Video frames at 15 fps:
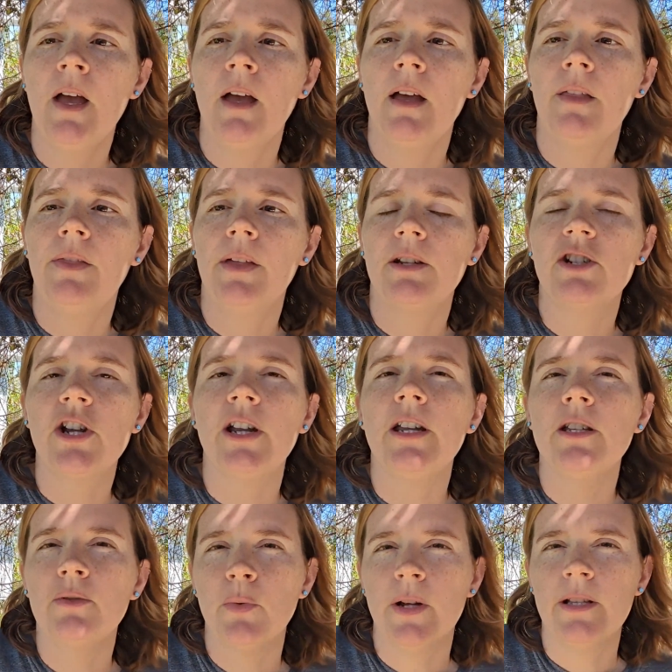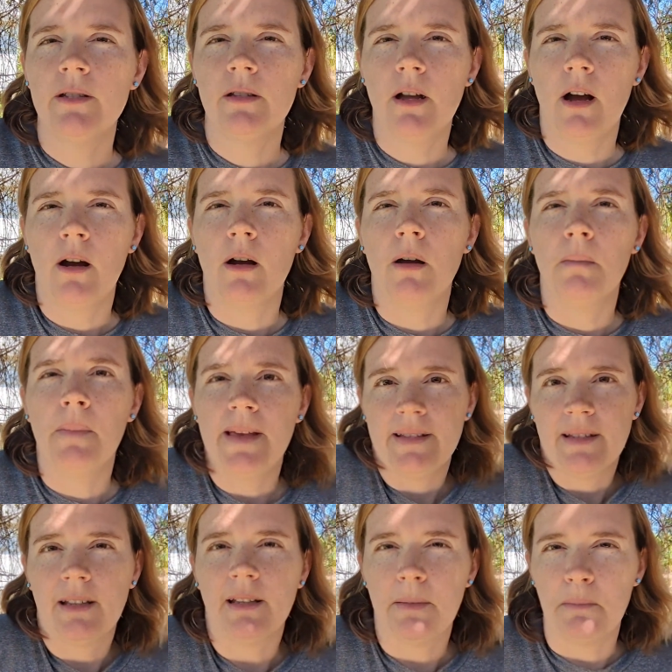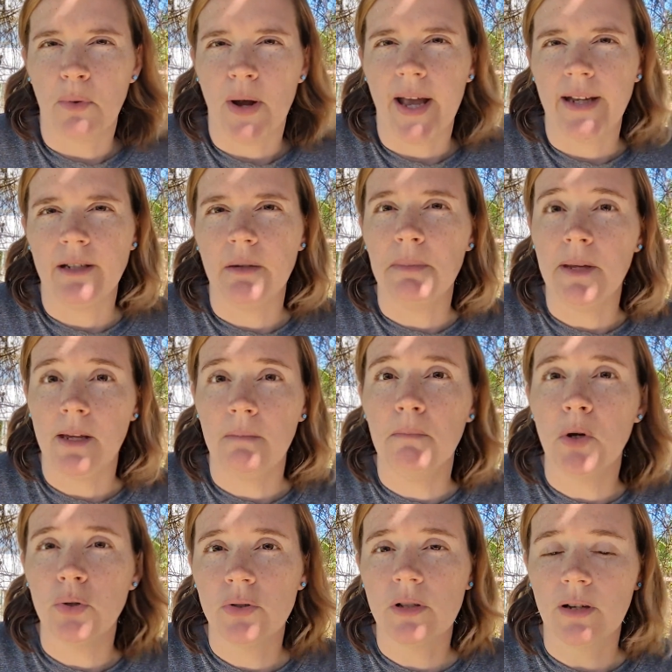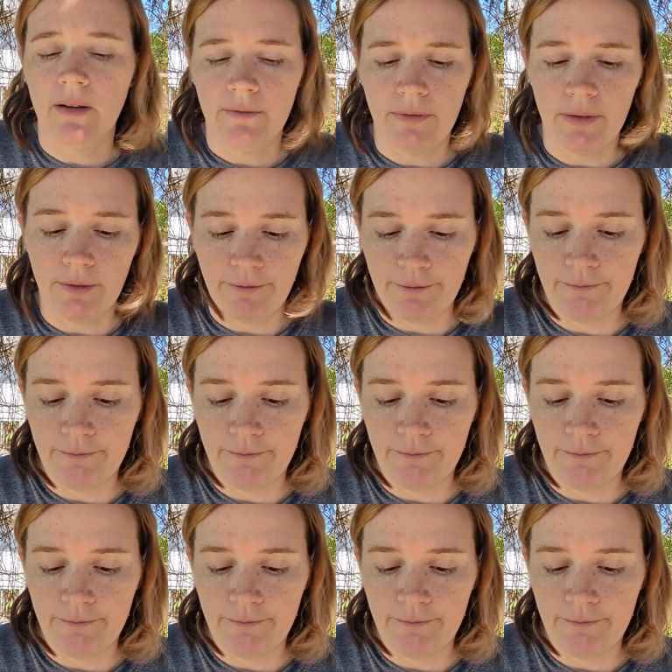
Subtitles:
The Chinese ones are basically bred to be most of the